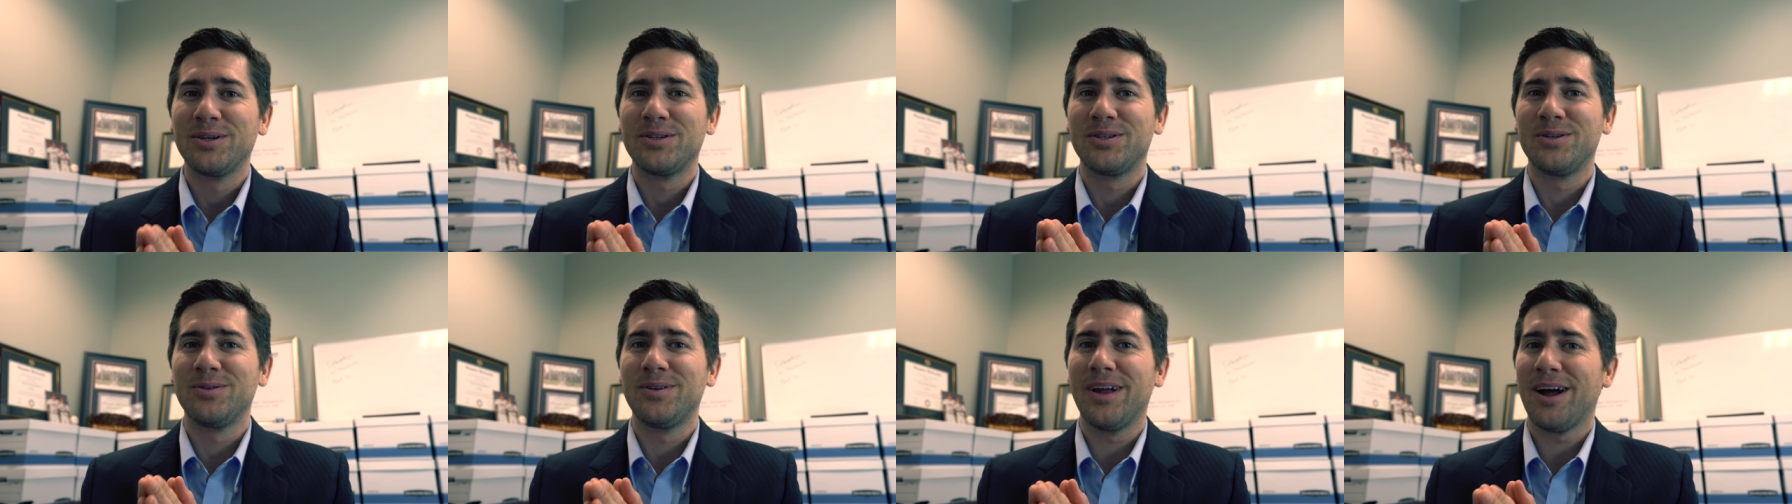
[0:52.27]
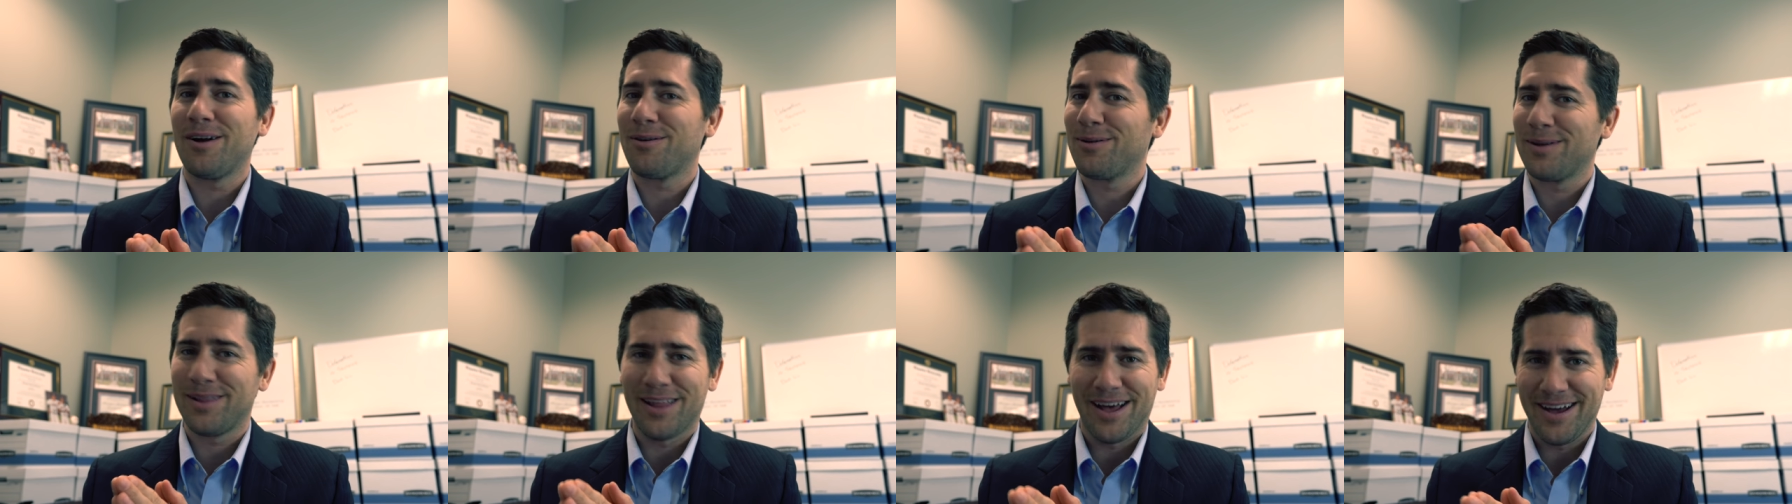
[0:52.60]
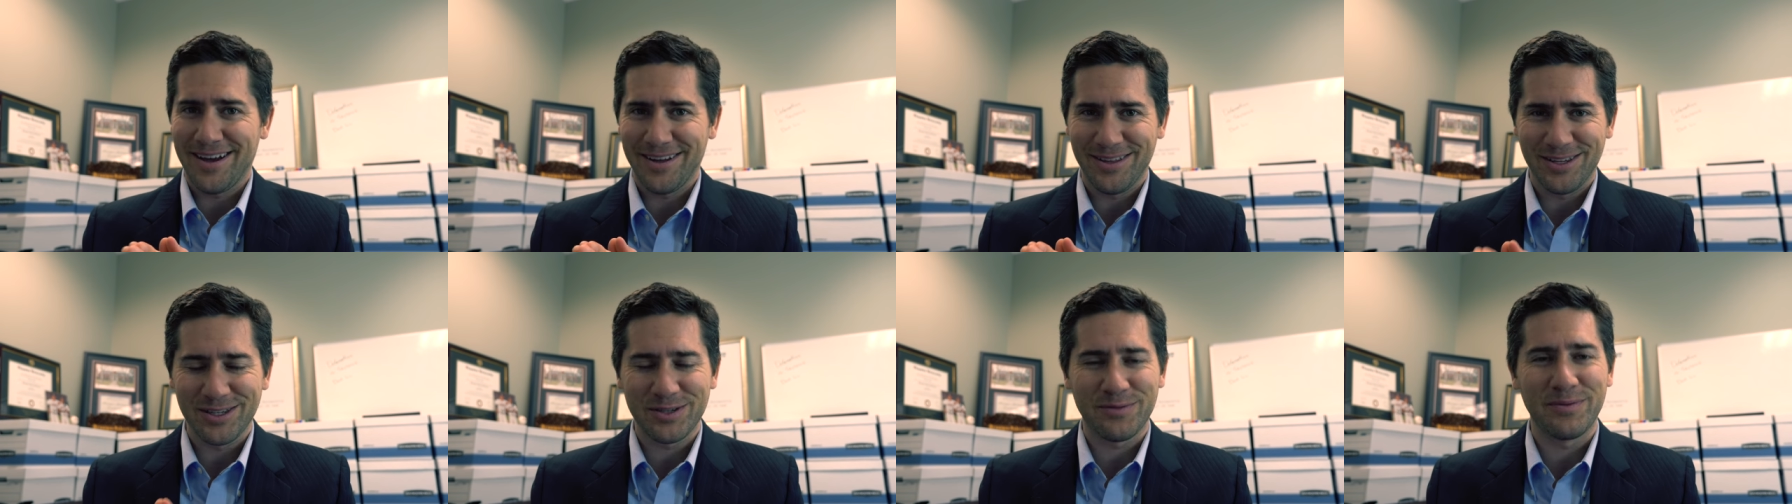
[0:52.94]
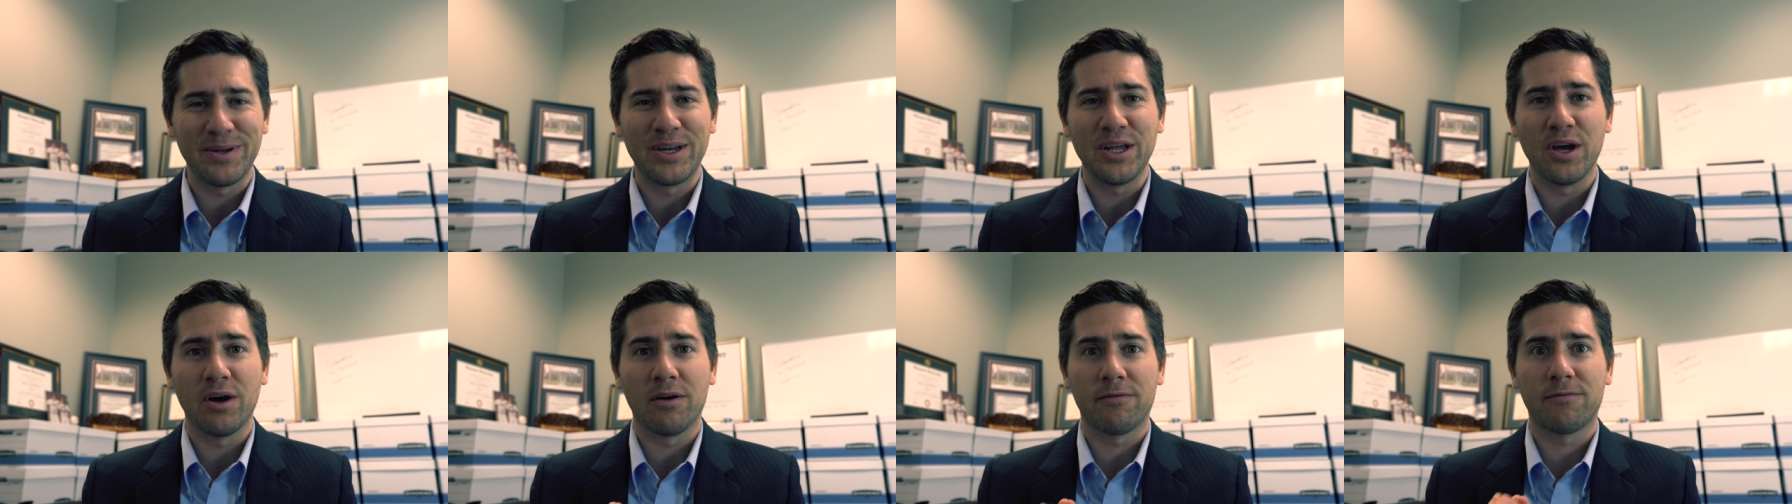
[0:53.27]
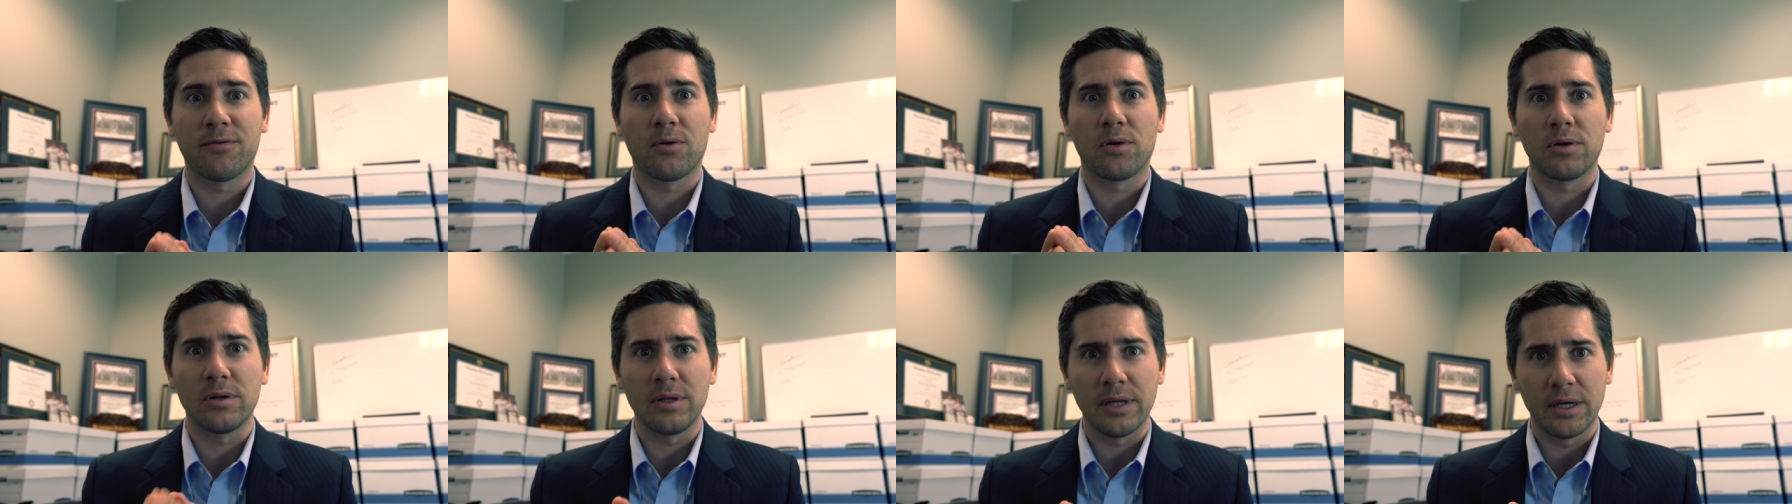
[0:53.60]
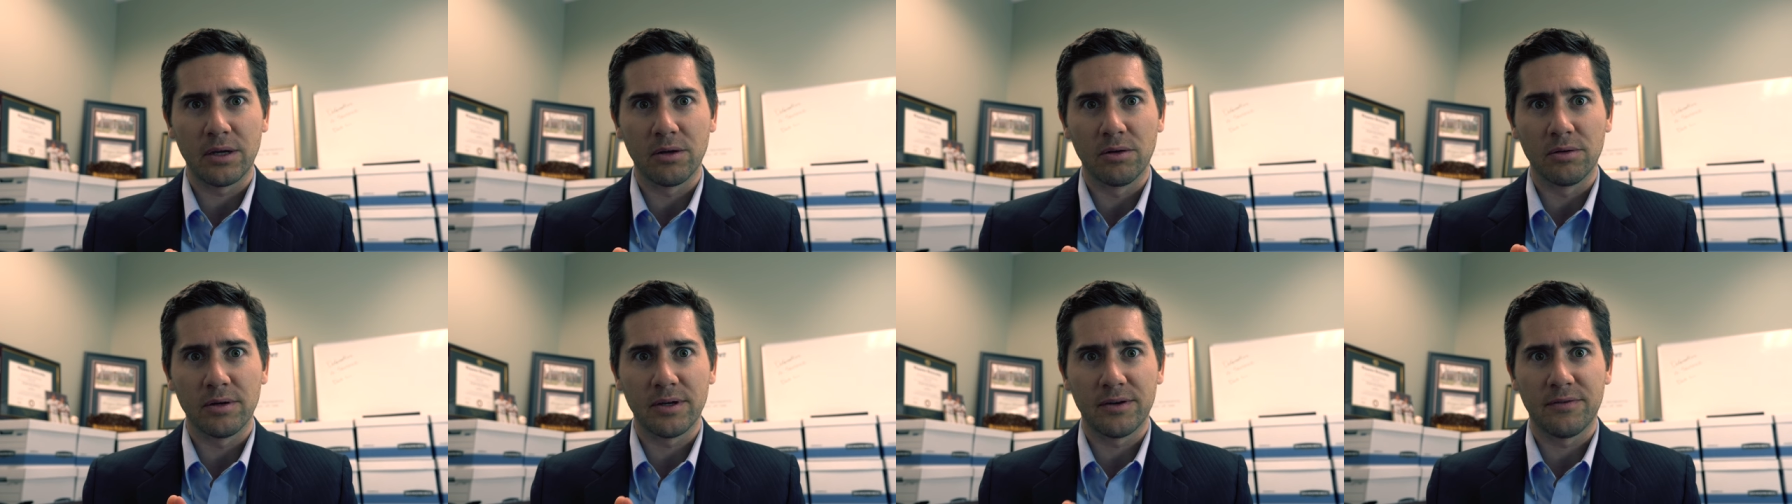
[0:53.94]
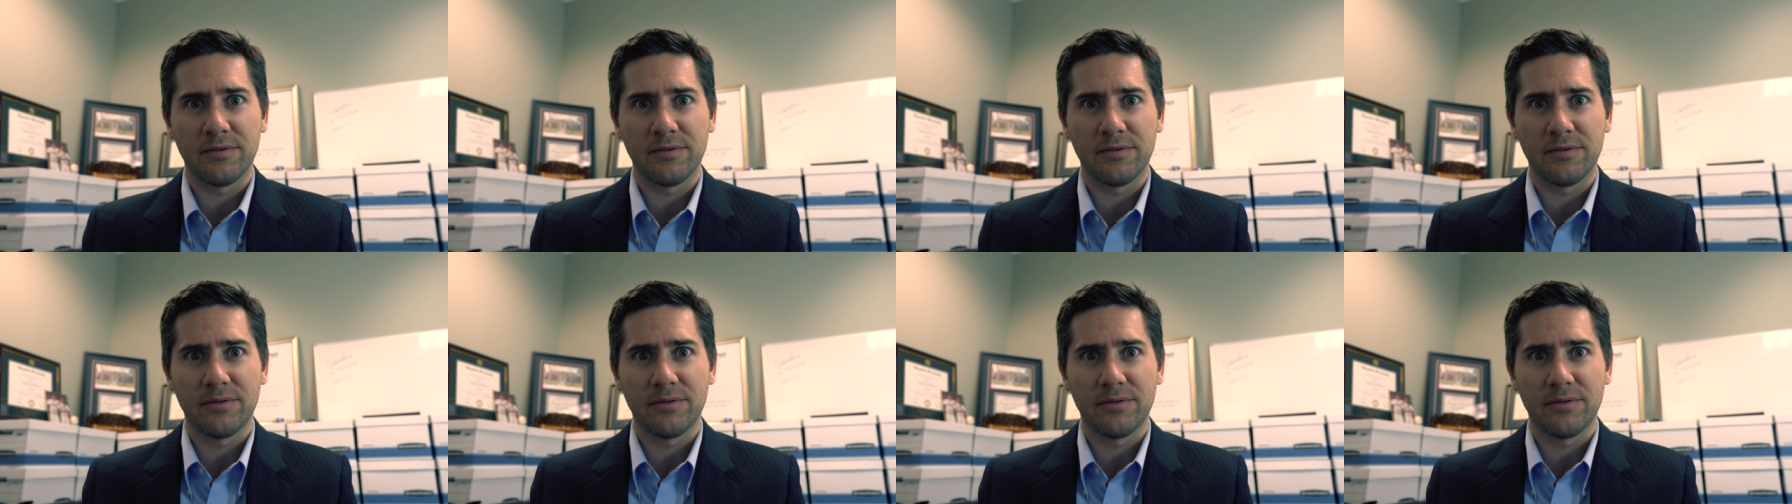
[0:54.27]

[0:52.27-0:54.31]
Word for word: Do not rely on this video for legal